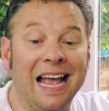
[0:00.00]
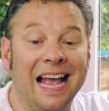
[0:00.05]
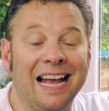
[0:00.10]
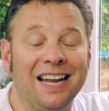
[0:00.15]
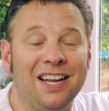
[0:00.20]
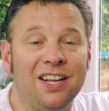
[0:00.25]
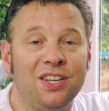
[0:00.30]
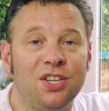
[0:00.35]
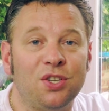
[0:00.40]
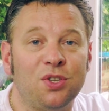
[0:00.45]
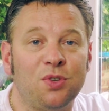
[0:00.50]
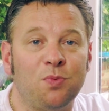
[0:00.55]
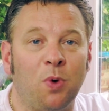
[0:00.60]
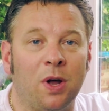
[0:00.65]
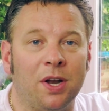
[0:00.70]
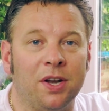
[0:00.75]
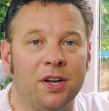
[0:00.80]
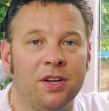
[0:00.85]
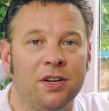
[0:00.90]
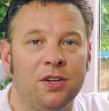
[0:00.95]
And I just
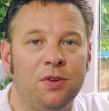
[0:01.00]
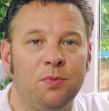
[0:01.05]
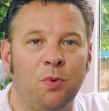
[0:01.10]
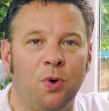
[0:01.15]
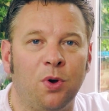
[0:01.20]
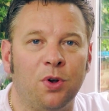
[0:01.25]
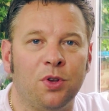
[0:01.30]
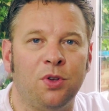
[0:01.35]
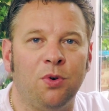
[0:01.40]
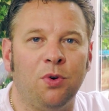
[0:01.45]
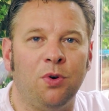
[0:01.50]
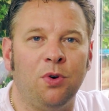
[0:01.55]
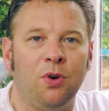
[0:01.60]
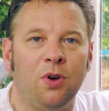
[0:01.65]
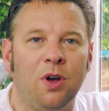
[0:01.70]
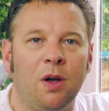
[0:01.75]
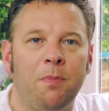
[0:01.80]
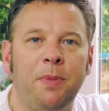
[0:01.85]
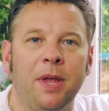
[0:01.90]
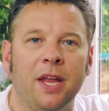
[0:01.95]
wondered what
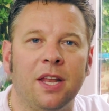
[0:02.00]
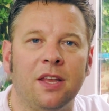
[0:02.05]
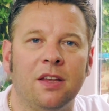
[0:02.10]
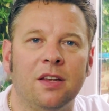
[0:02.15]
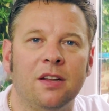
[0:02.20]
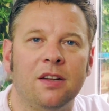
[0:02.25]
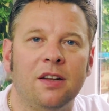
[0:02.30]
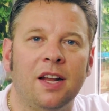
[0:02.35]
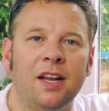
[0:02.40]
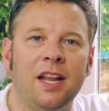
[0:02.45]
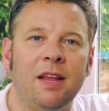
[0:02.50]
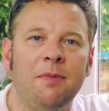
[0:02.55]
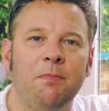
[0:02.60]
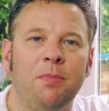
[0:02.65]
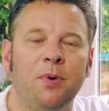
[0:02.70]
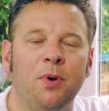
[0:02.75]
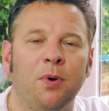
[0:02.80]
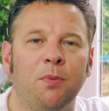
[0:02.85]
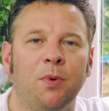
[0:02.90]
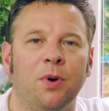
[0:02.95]
your opinion and
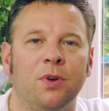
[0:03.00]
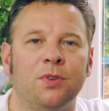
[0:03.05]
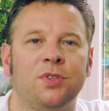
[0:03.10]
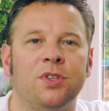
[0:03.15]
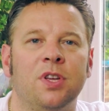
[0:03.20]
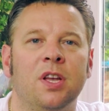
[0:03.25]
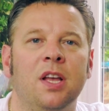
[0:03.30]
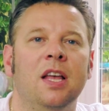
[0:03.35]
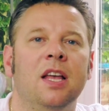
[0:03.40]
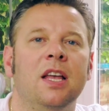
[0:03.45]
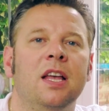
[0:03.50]
input was.